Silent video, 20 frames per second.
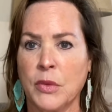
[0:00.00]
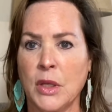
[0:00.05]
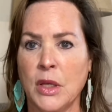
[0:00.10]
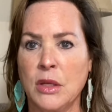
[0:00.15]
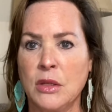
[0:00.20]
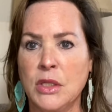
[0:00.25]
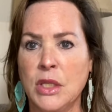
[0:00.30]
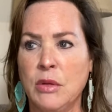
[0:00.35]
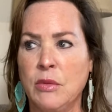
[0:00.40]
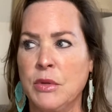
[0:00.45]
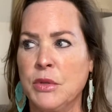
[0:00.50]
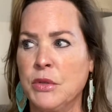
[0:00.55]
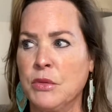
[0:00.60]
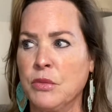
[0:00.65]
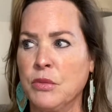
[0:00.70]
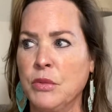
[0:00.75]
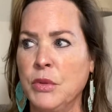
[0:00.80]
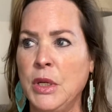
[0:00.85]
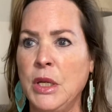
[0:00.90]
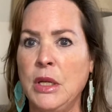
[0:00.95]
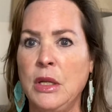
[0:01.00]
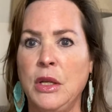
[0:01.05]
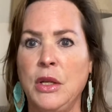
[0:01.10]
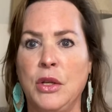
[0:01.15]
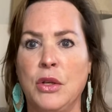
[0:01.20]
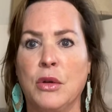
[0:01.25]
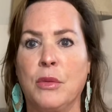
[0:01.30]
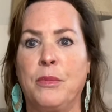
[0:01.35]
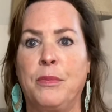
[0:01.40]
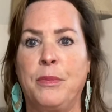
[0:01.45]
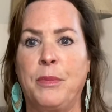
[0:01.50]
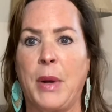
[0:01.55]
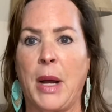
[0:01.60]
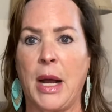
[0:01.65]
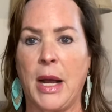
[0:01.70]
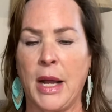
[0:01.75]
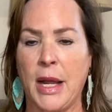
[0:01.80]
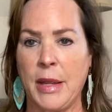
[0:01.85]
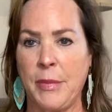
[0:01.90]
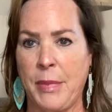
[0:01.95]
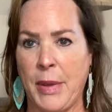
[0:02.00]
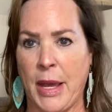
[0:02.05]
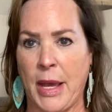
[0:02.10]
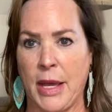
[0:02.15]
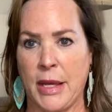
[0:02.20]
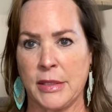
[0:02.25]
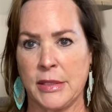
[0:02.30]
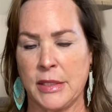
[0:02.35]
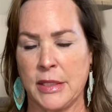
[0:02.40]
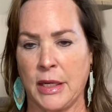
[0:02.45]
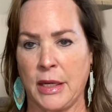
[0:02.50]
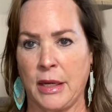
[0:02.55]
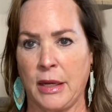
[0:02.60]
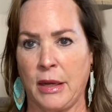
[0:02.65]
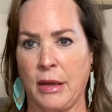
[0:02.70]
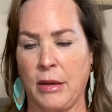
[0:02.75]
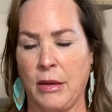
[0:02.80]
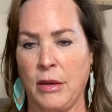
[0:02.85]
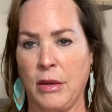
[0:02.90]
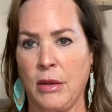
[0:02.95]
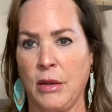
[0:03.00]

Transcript: So it was really, you're bypassing